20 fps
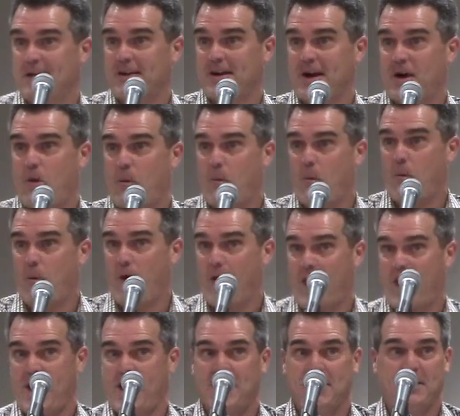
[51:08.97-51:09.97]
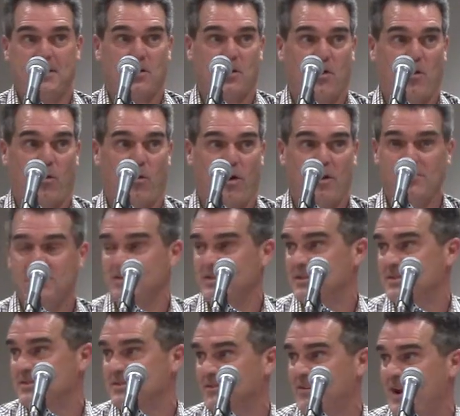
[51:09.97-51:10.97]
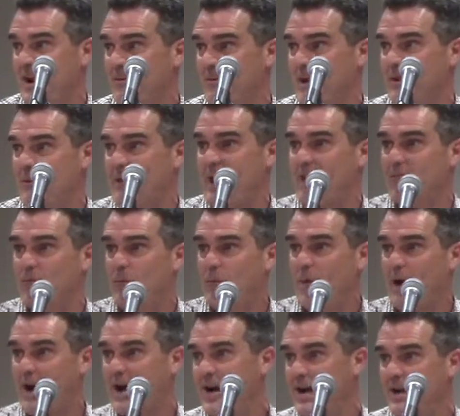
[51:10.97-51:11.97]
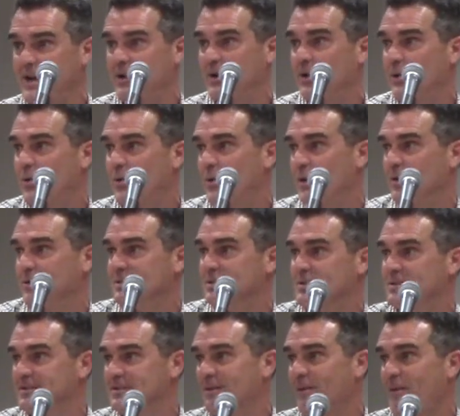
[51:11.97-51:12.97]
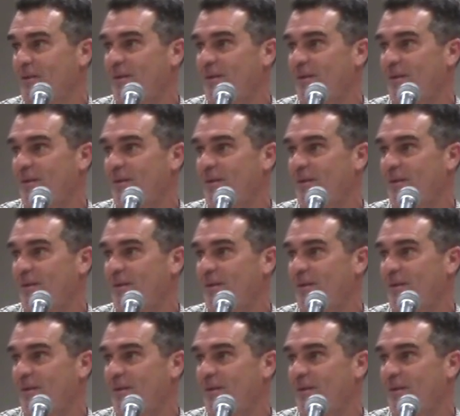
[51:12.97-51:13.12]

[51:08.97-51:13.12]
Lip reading: I got wine in quotes, right? Why do I have wine in quotes?